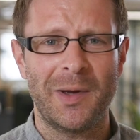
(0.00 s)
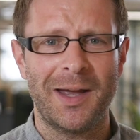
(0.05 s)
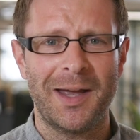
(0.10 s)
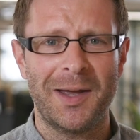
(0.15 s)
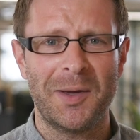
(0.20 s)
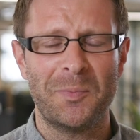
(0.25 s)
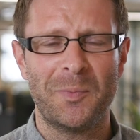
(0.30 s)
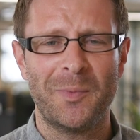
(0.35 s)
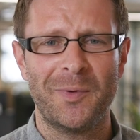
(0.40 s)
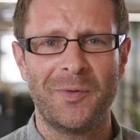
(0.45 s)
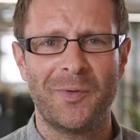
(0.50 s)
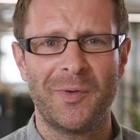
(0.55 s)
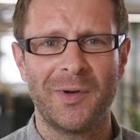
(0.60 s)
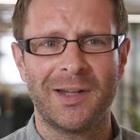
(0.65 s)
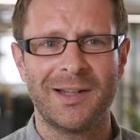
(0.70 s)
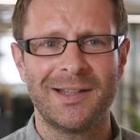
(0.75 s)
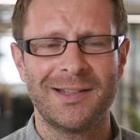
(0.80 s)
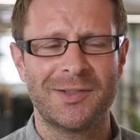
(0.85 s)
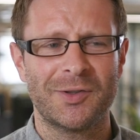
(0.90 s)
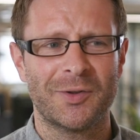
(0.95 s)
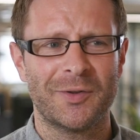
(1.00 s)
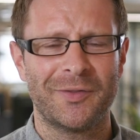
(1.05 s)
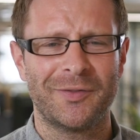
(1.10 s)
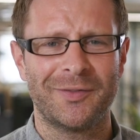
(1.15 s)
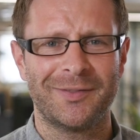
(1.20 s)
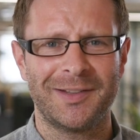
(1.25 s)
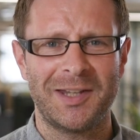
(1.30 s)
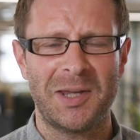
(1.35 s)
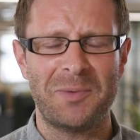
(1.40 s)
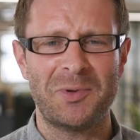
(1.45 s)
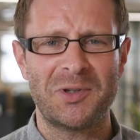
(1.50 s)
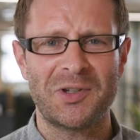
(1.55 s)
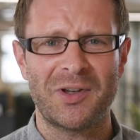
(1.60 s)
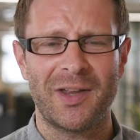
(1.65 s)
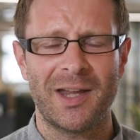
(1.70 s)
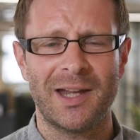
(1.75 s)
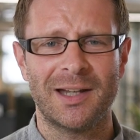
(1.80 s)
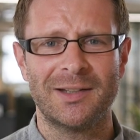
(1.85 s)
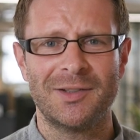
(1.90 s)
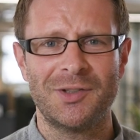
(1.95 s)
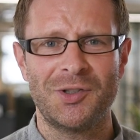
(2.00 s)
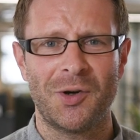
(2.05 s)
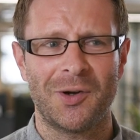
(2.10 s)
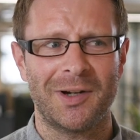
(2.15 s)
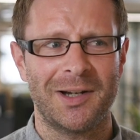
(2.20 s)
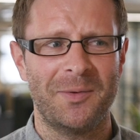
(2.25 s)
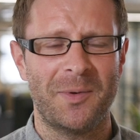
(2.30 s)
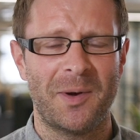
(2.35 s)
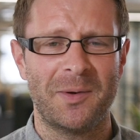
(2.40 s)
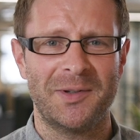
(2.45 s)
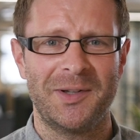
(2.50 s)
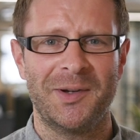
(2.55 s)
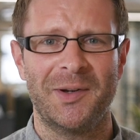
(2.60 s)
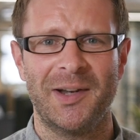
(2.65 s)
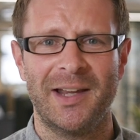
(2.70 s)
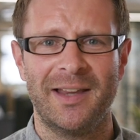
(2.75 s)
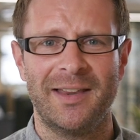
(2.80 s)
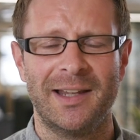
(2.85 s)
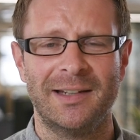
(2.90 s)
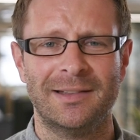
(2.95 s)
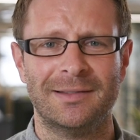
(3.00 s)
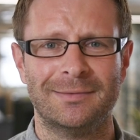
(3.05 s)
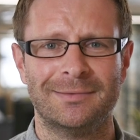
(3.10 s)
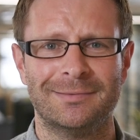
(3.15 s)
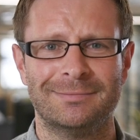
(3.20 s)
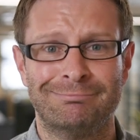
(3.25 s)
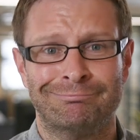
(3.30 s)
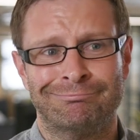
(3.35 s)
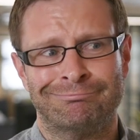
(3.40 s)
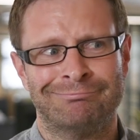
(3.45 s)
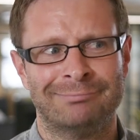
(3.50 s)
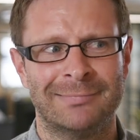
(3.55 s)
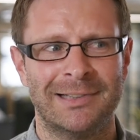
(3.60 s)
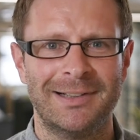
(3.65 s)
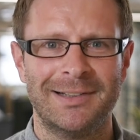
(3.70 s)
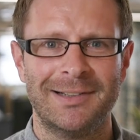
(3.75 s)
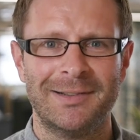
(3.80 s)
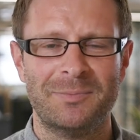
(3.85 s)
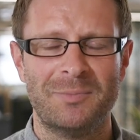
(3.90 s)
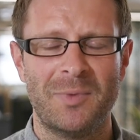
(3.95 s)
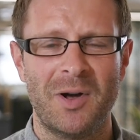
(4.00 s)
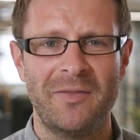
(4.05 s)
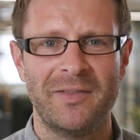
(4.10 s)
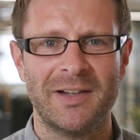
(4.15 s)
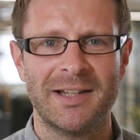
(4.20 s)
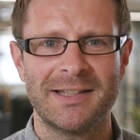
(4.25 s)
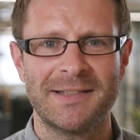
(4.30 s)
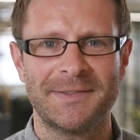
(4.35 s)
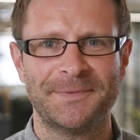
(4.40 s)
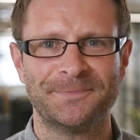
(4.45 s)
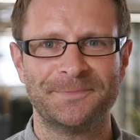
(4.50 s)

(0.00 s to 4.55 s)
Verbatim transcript: but um, if we can sort of keep each other chuckling while we're doing it, then Marvellous.